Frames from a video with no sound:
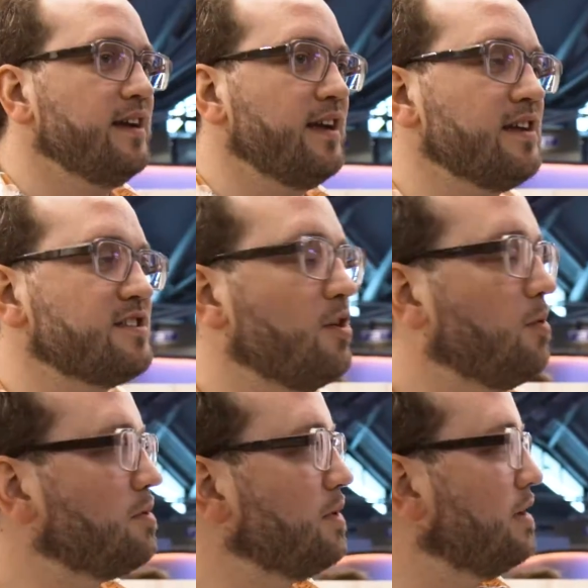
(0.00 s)
Yeah, so
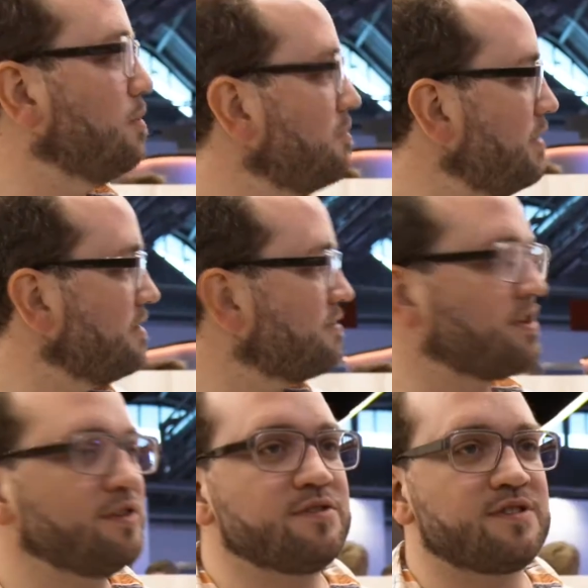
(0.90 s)
what we
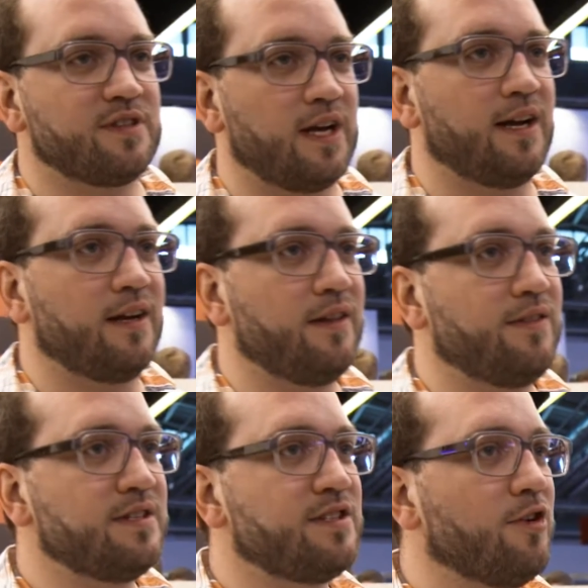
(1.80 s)
introduced
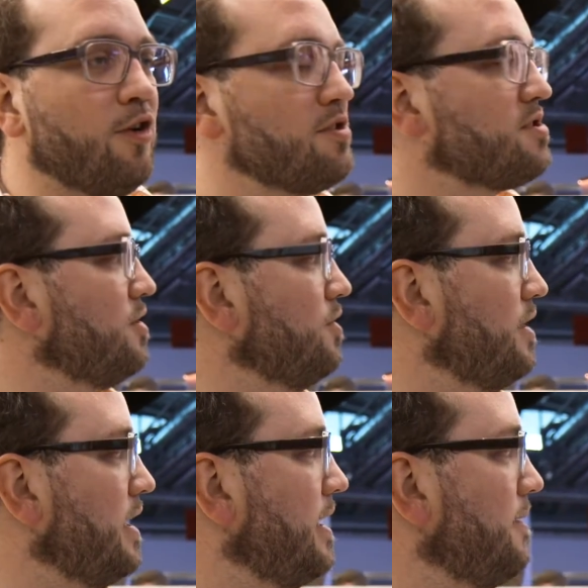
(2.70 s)
this year also
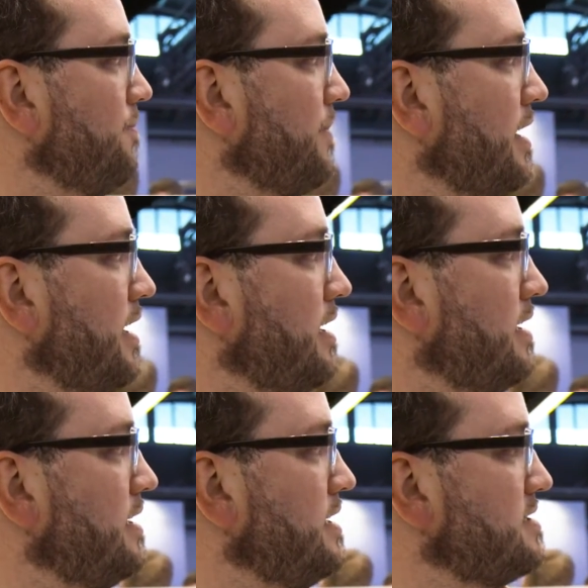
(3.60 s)

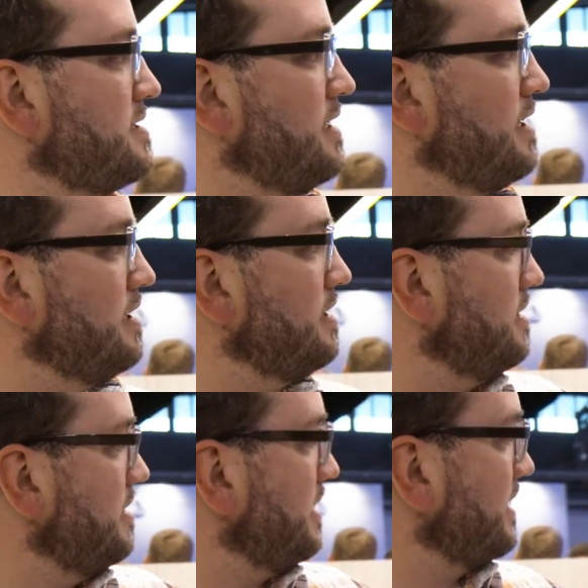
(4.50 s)
is
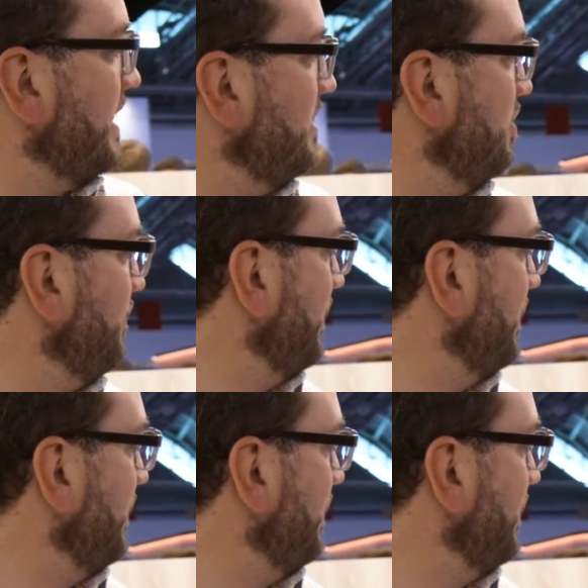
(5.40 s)
a kind of